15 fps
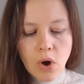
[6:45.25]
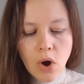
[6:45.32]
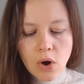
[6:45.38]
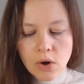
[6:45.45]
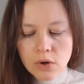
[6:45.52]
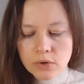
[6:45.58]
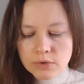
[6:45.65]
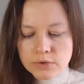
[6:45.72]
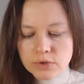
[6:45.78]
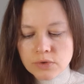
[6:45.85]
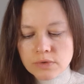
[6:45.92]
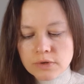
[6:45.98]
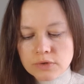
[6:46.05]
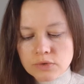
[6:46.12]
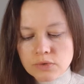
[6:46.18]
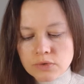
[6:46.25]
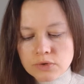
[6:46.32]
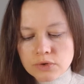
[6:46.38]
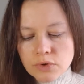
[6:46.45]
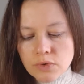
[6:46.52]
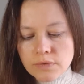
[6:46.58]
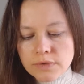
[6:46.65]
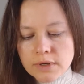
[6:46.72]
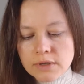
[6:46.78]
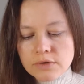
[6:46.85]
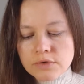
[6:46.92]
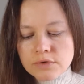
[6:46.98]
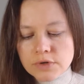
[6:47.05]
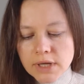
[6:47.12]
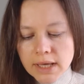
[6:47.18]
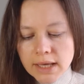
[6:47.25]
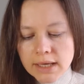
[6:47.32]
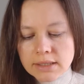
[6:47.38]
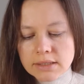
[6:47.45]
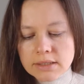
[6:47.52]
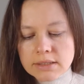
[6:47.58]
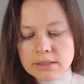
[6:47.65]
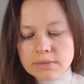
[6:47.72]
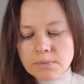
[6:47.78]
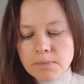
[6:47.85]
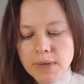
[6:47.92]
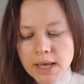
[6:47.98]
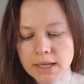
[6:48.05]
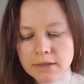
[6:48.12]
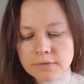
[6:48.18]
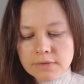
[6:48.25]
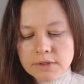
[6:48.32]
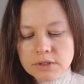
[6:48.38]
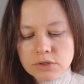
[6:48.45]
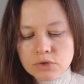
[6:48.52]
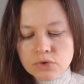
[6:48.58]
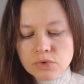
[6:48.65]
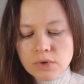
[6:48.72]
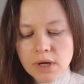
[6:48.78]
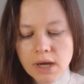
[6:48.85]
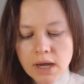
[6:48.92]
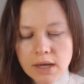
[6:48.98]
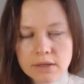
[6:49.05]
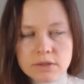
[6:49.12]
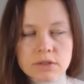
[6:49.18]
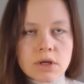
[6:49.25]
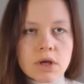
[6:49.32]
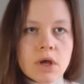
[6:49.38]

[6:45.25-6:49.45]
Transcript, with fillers: also the source of the greatest benefits to us.